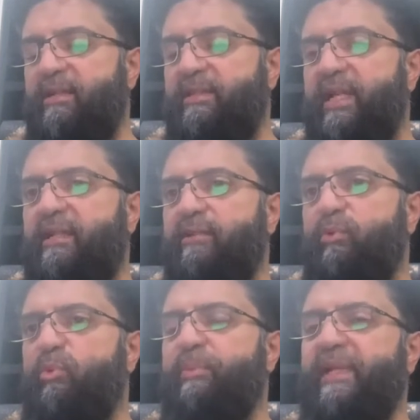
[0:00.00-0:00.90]
then
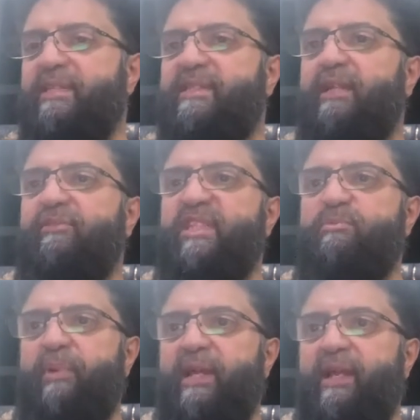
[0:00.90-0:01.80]
we would be in a state of
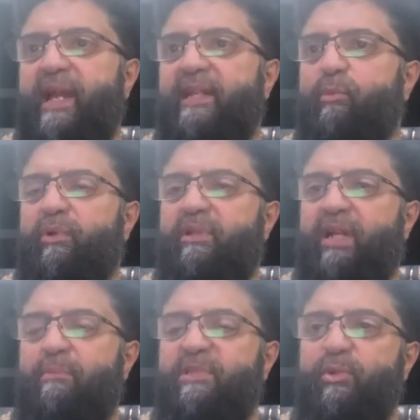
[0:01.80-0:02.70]
despair, and it would
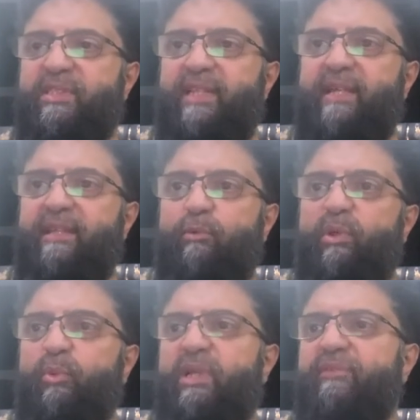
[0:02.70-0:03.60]
come to a state that
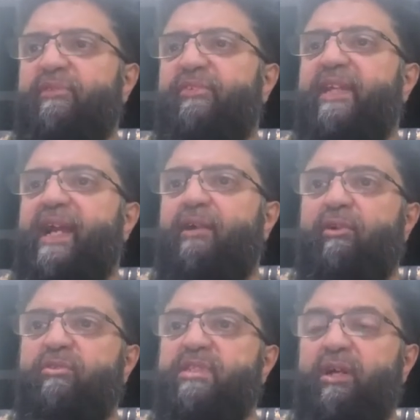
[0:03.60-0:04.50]
we would even forget our
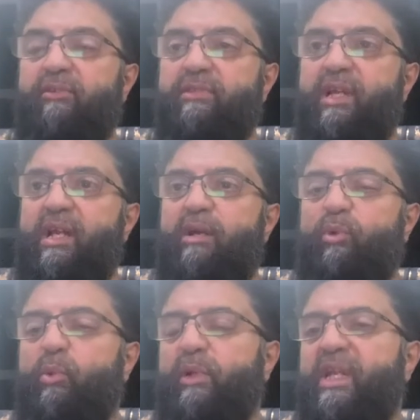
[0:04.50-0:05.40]
own selves.
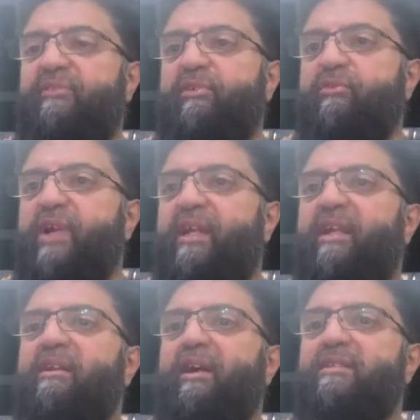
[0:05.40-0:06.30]
We wouldn't even
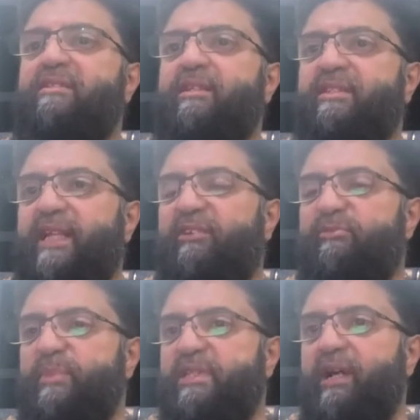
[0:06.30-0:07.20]
recognize the state
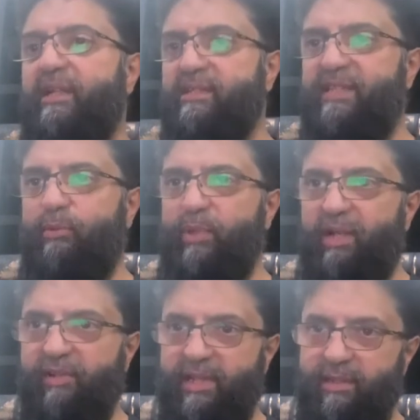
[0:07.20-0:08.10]
of misguidance that we
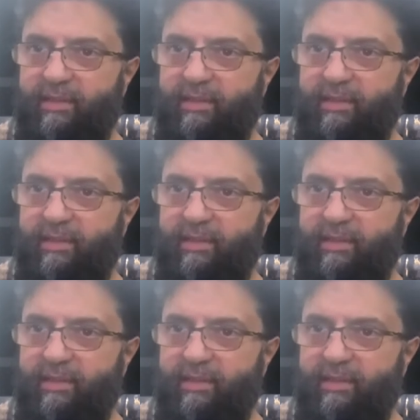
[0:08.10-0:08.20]
are in.